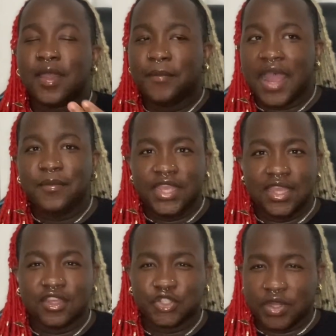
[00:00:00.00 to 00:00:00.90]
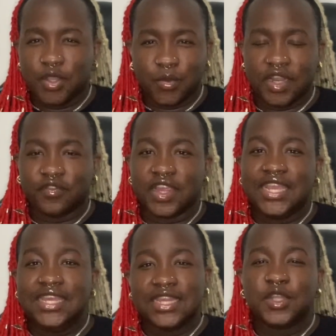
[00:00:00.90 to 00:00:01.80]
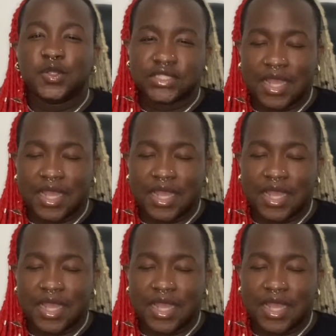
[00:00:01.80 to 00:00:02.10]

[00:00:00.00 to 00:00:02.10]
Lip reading: buy me a drink or whatever, he then looked